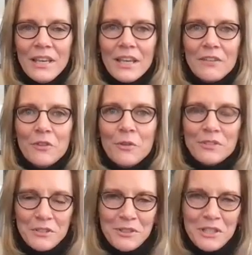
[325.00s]
and for those
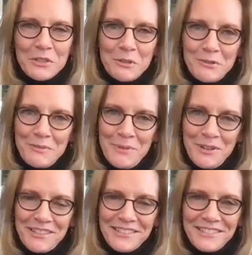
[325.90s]
introductory
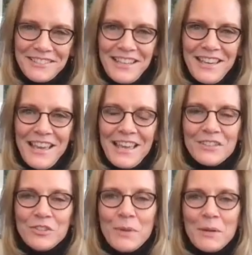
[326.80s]
remarks. And
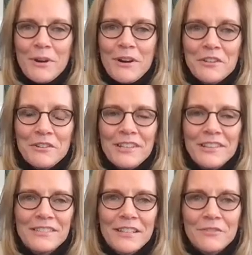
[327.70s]
to my partner in
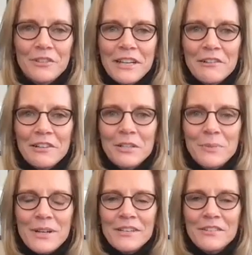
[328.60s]
this effort, Erica
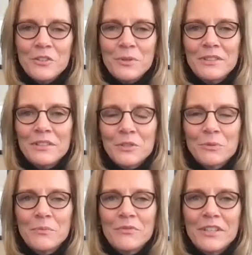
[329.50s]
Bond, who is
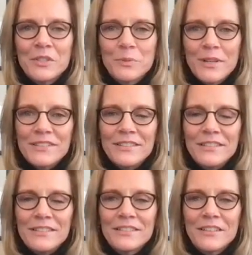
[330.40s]
Interim Vice
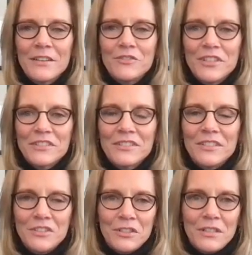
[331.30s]
President of Justice
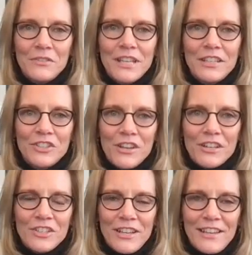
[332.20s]
Initiatives at
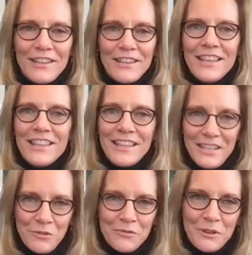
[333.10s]
John Jay,
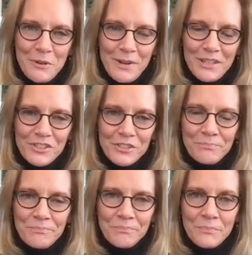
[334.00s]
thank you very much.
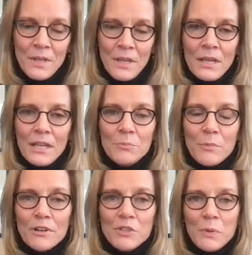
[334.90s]
In
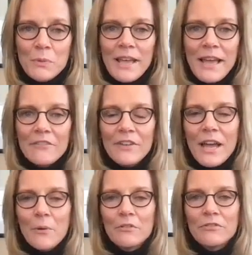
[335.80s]
March, we will have
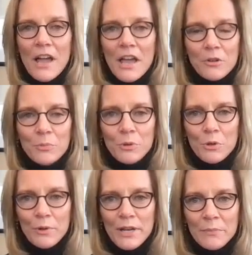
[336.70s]
our final
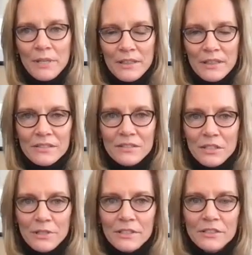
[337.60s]
program in this
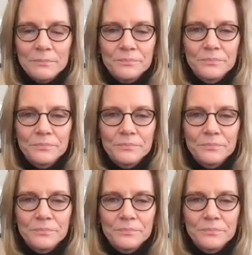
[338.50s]
series,